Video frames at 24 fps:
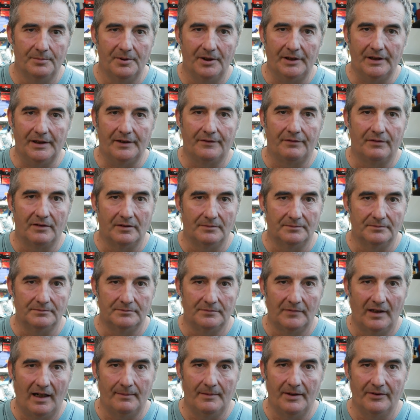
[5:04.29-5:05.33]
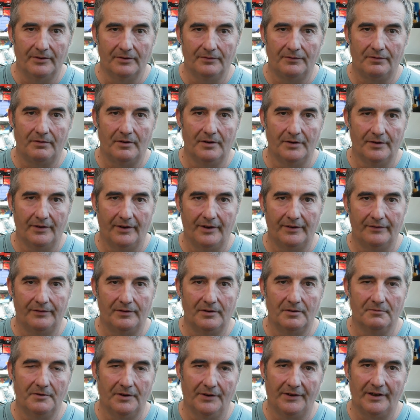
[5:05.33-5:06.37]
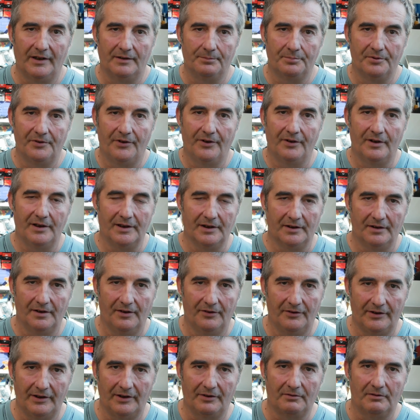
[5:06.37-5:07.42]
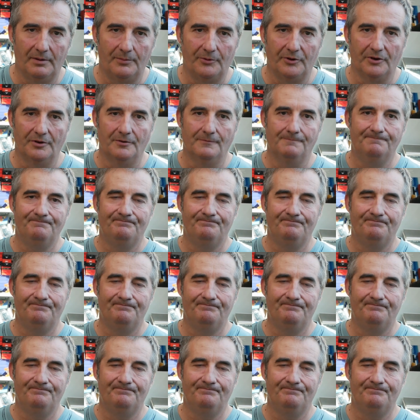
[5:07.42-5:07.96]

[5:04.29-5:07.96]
buy it from Amazon France if you want. I'll put the link in the description.